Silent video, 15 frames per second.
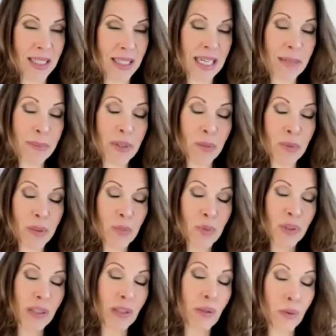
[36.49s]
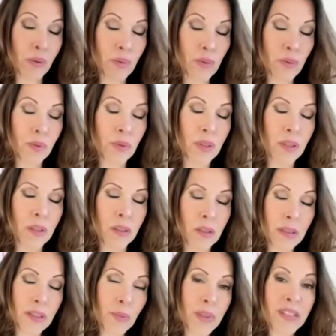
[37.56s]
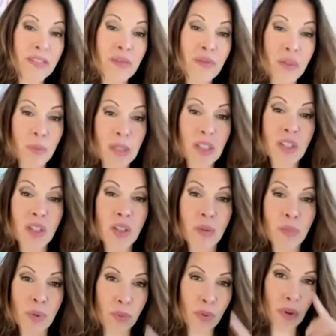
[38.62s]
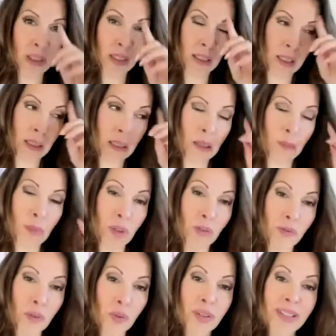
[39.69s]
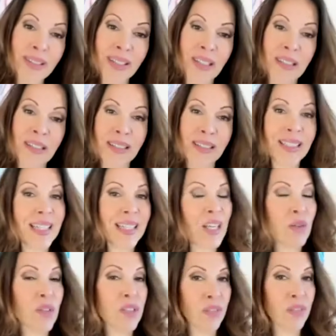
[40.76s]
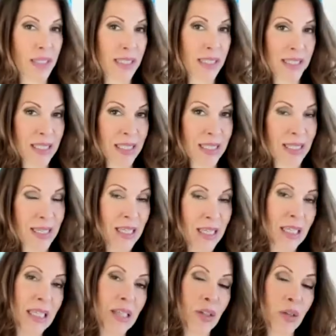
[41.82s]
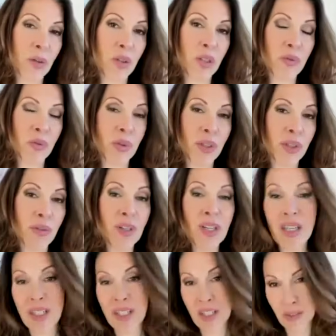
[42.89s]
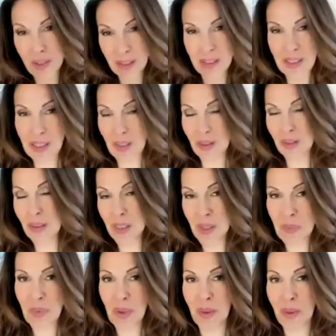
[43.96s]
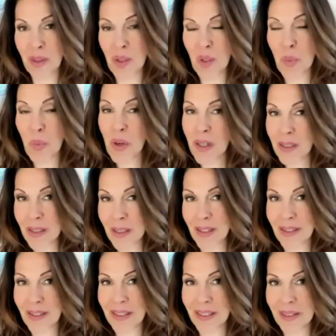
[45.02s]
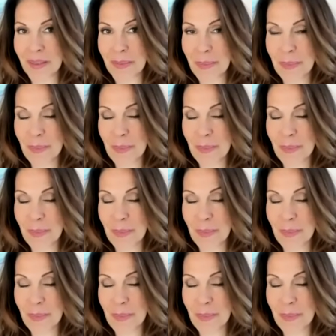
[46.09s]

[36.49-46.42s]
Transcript: I'm going to be bringing through a little bit of information, but more than anything, I'm going to focus on the Language of Light DNA Key Codes for you to assist you this month in your process.